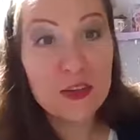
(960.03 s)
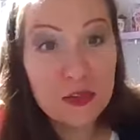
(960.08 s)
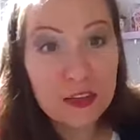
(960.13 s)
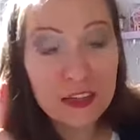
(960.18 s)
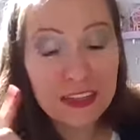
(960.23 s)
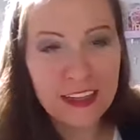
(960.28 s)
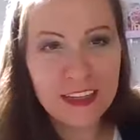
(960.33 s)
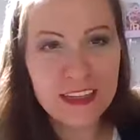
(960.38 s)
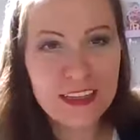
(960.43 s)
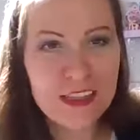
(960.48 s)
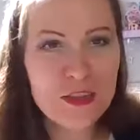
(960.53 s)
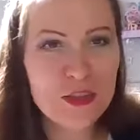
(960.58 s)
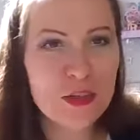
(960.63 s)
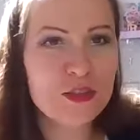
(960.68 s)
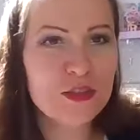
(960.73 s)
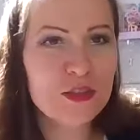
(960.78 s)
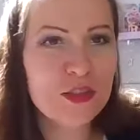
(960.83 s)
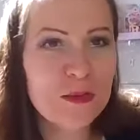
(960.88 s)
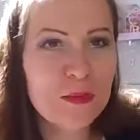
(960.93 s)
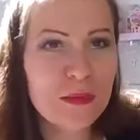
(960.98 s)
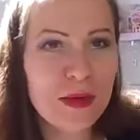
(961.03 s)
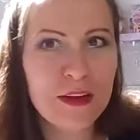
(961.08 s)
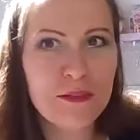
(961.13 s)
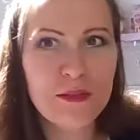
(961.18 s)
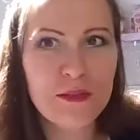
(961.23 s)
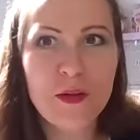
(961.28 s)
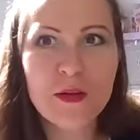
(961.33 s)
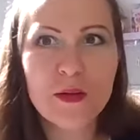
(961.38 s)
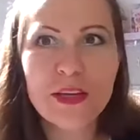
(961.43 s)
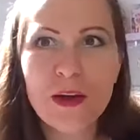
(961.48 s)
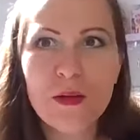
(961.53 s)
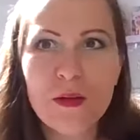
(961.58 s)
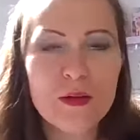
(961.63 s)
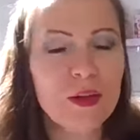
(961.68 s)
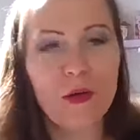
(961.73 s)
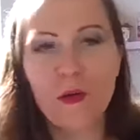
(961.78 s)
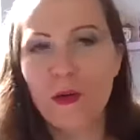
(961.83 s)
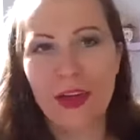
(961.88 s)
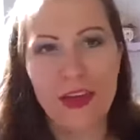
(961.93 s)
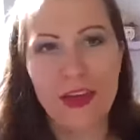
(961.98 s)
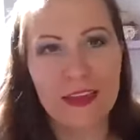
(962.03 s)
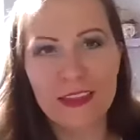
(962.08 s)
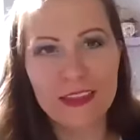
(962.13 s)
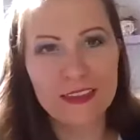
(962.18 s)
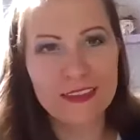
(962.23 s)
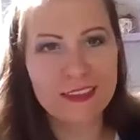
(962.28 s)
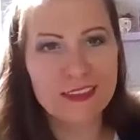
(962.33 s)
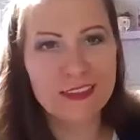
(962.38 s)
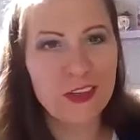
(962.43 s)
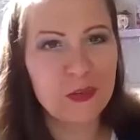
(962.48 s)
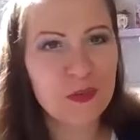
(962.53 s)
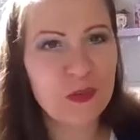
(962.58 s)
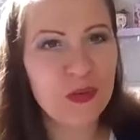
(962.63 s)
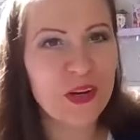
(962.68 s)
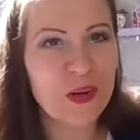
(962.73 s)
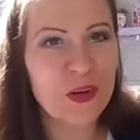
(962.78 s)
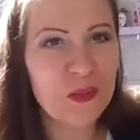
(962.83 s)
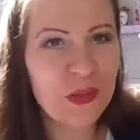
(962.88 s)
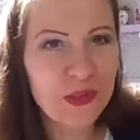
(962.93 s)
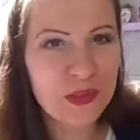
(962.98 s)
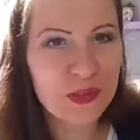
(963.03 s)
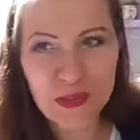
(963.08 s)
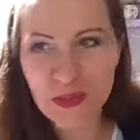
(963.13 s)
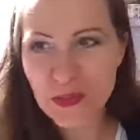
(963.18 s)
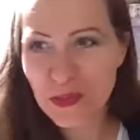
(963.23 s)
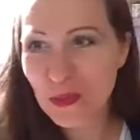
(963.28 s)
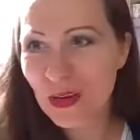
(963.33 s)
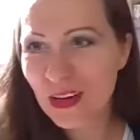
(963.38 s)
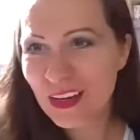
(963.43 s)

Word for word: during that internship, I found out, okay, this is not what I want to do.